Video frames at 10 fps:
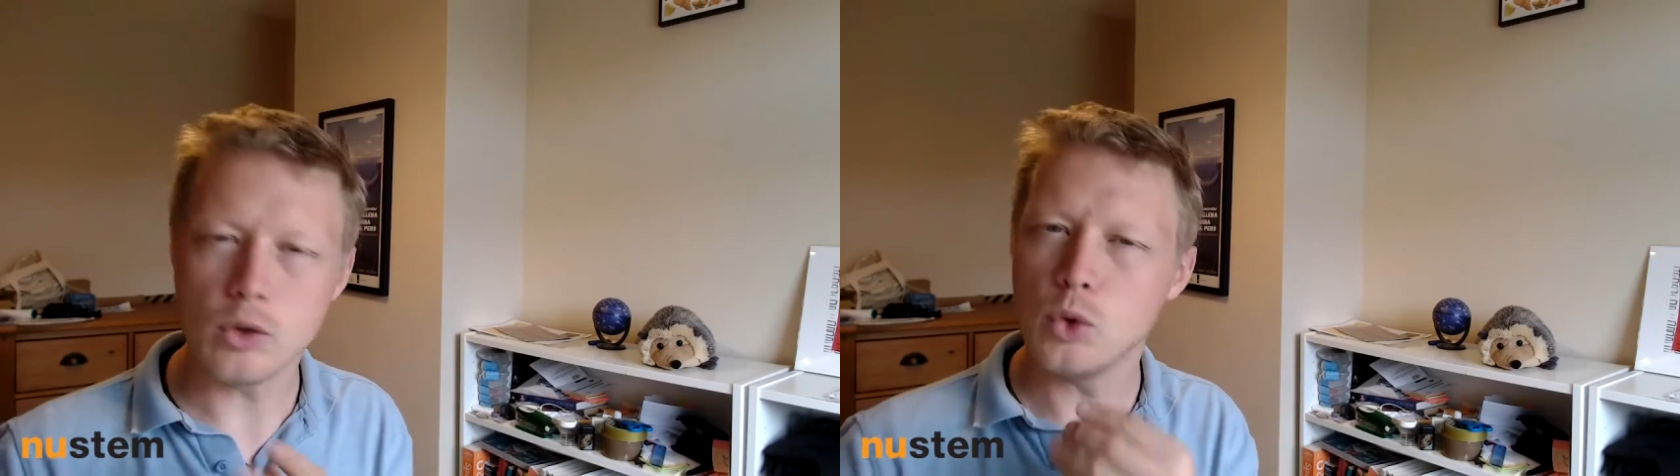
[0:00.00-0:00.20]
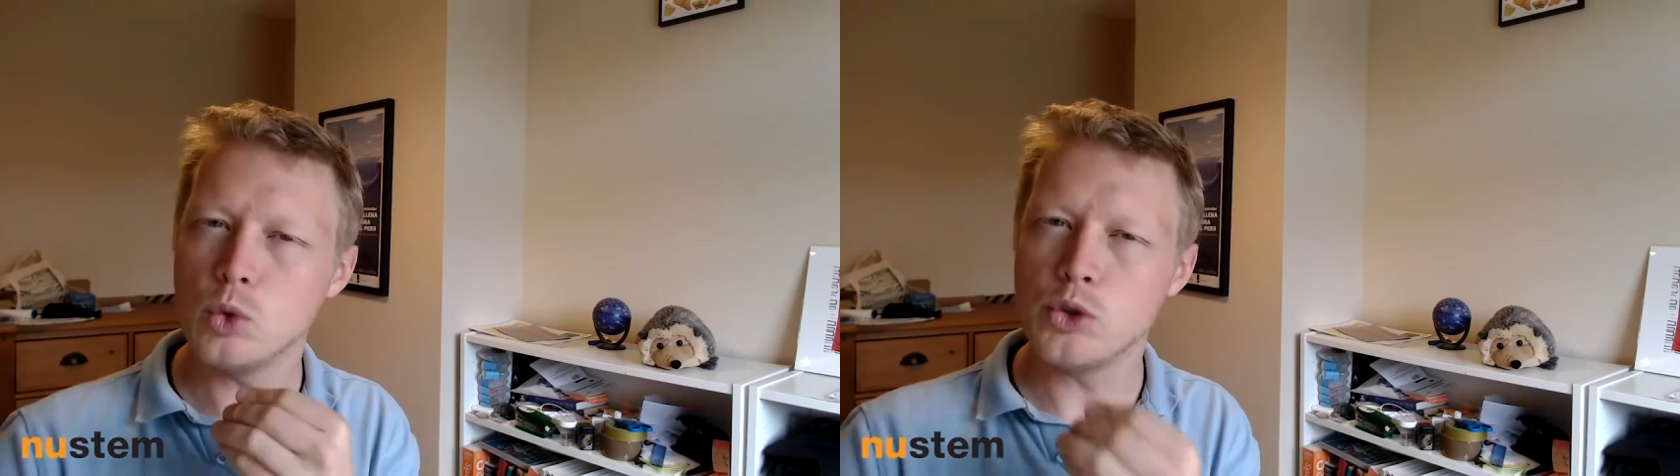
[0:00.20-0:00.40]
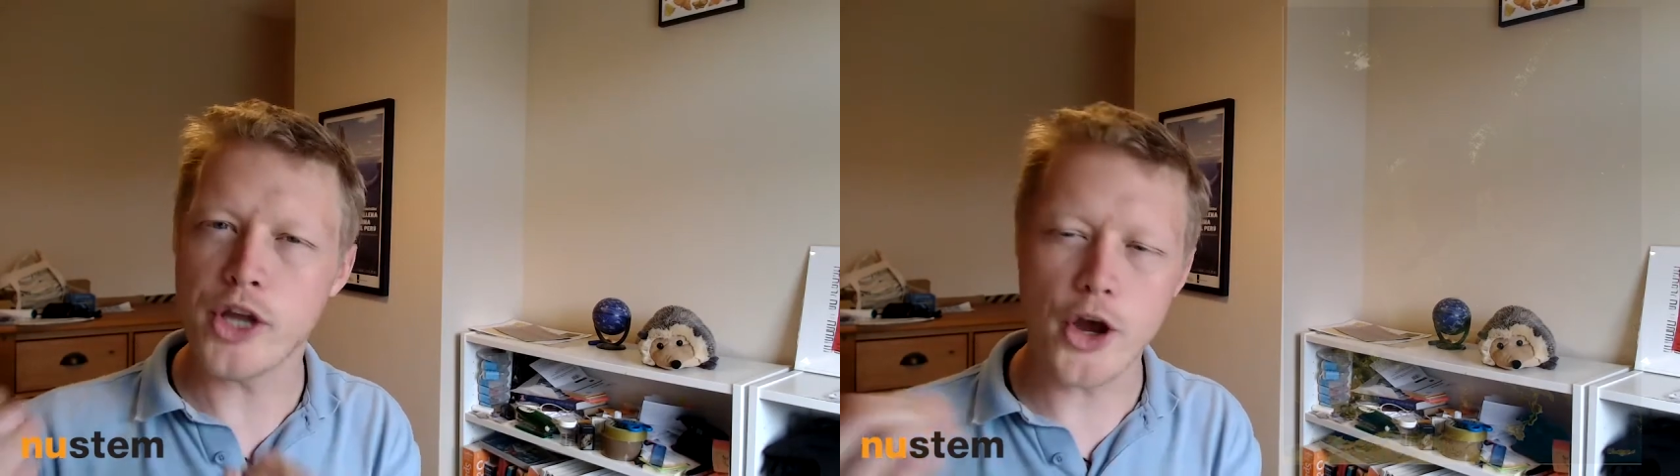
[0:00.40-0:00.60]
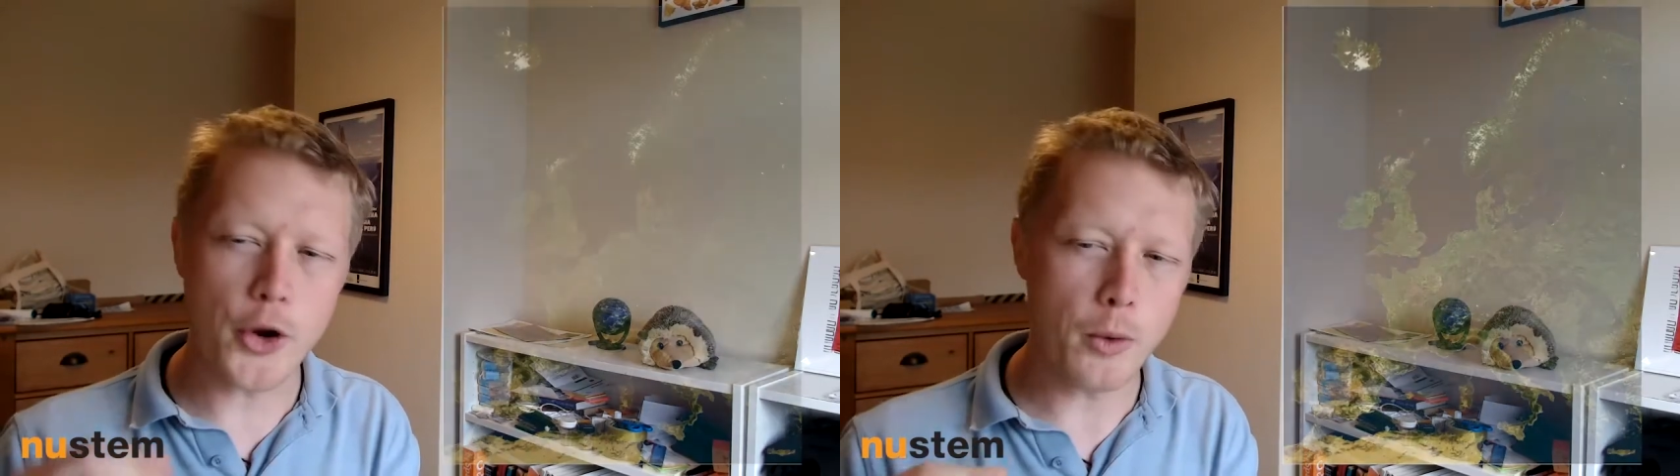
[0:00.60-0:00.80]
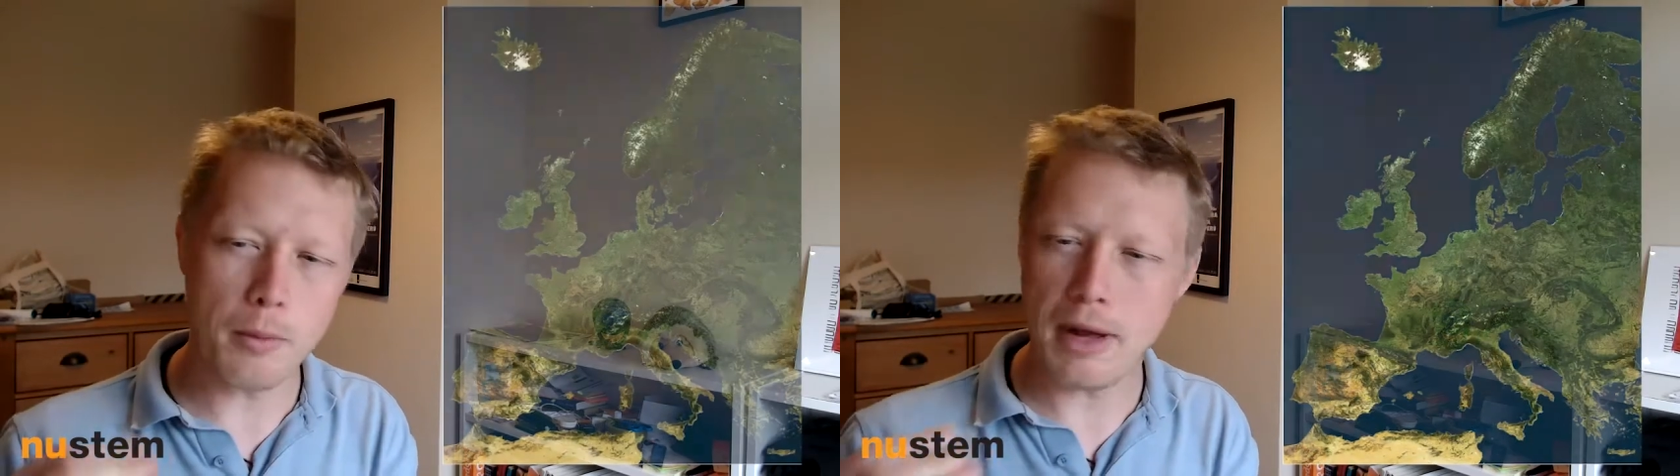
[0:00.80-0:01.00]
all
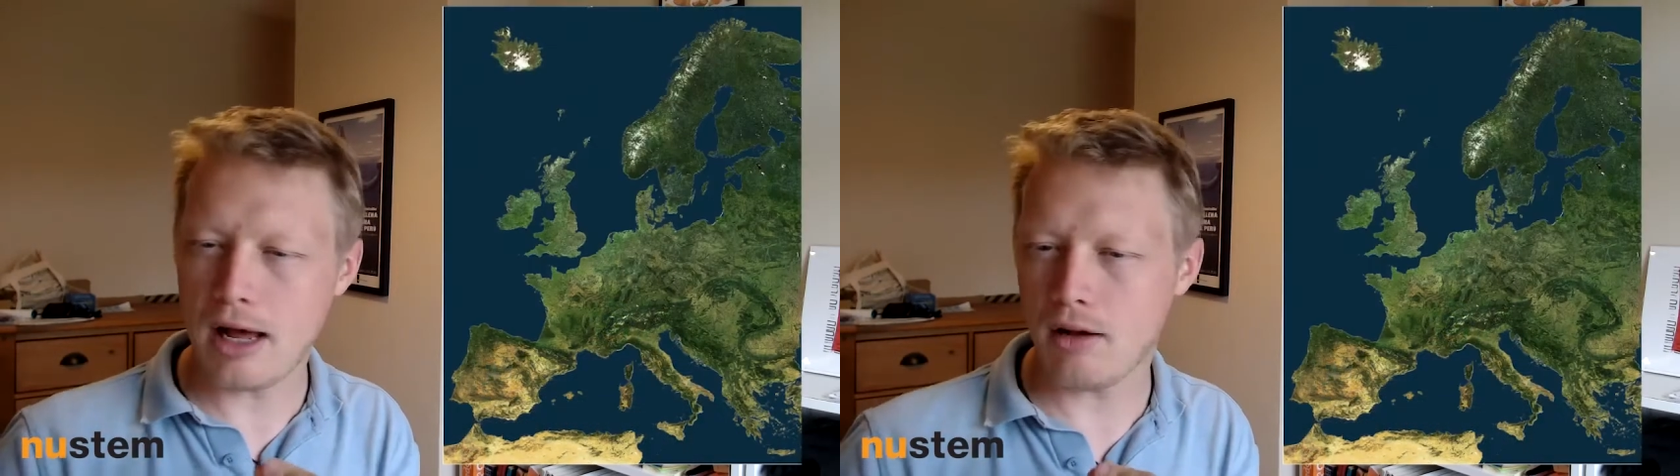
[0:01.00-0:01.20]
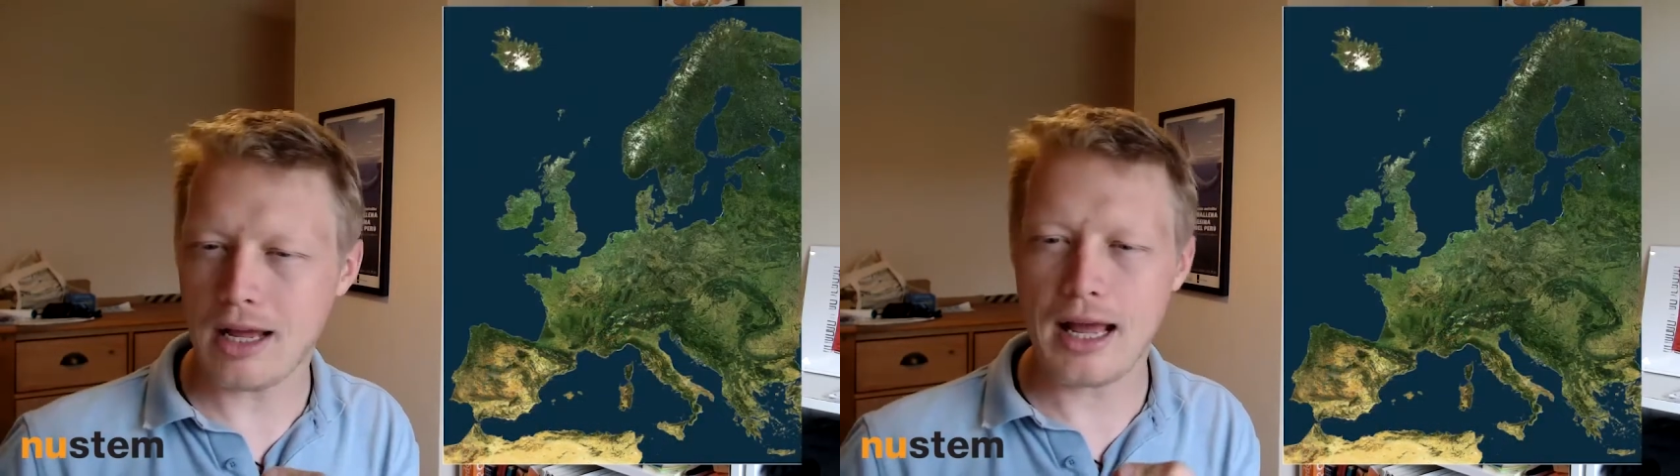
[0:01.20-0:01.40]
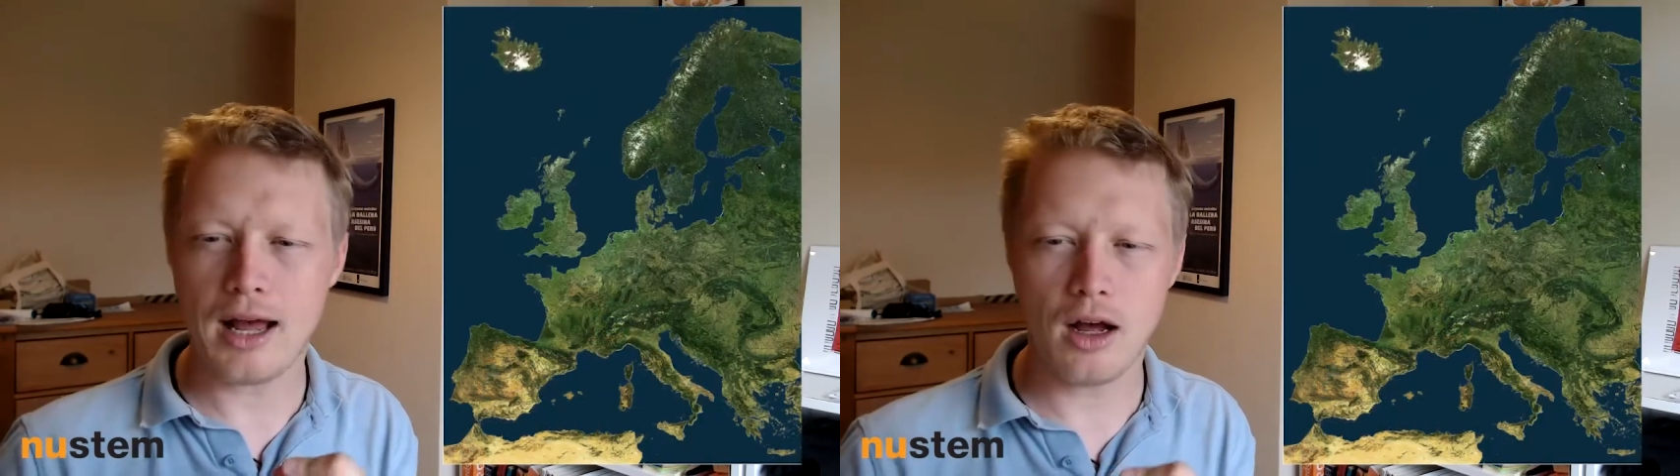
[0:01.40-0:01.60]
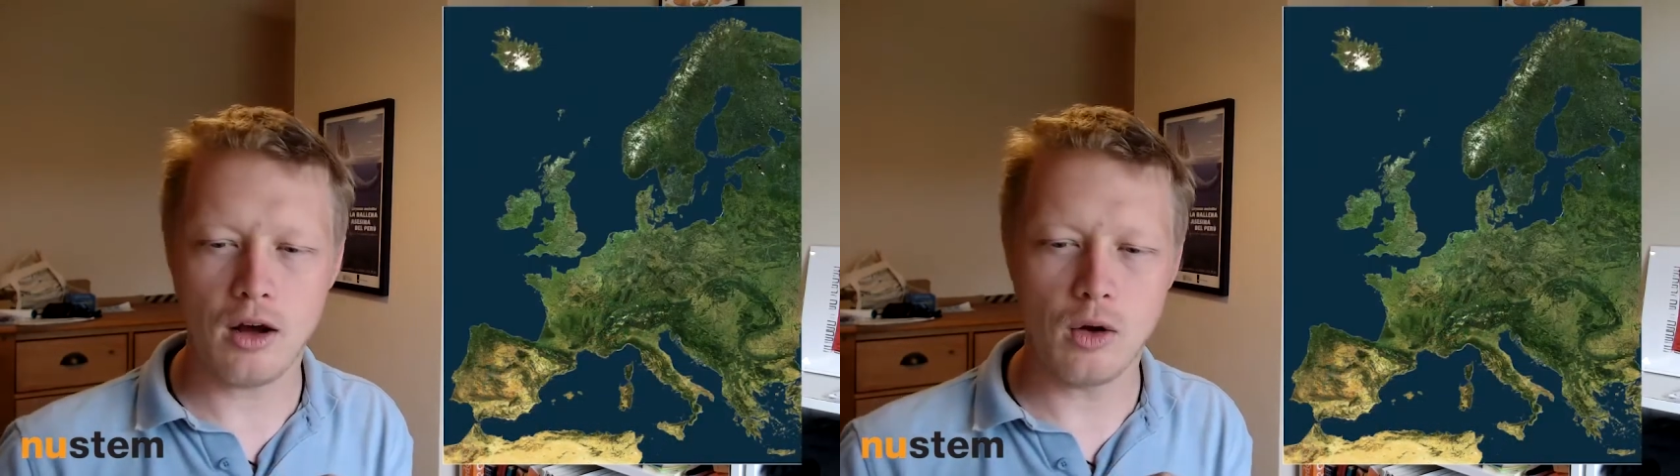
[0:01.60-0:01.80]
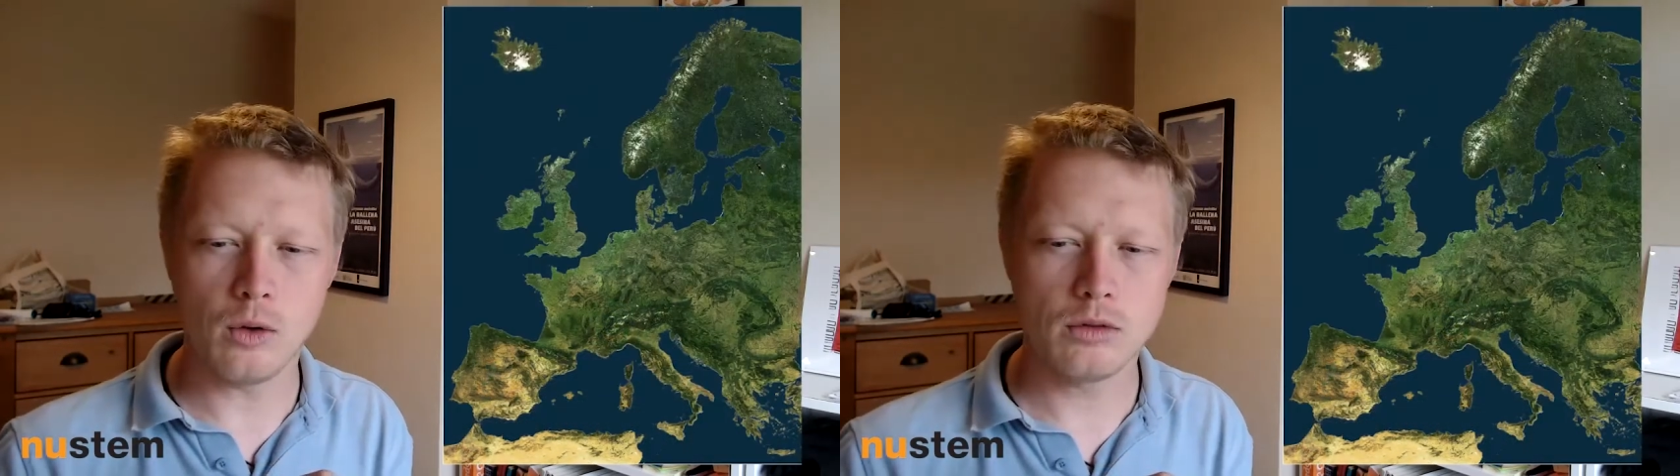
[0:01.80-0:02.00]
know about
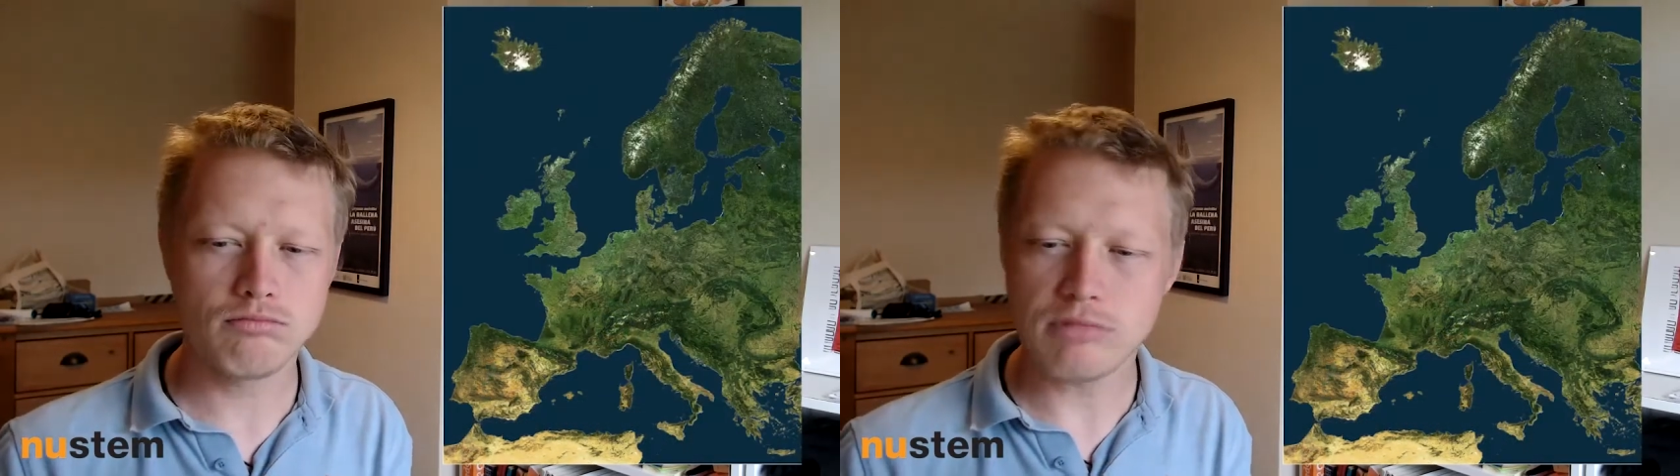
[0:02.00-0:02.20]
how,